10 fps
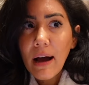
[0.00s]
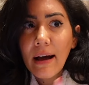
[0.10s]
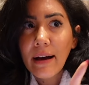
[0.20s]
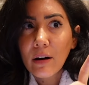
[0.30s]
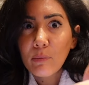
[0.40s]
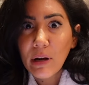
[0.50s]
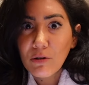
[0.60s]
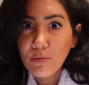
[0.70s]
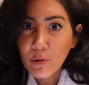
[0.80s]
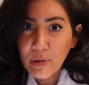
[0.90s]
and our
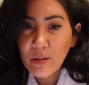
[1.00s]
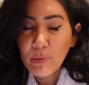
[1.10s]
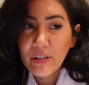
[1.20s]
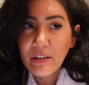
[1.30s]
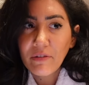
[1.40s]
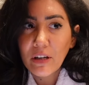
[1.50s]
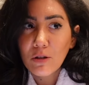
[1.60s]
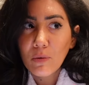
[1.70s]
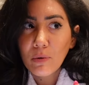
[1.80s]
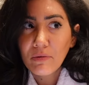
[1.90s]
bedroom to be specific.
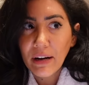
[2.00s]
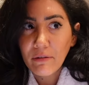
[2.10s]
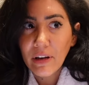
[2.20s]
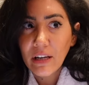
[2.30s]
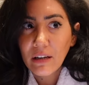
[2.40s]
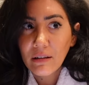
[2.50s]
So we're renovating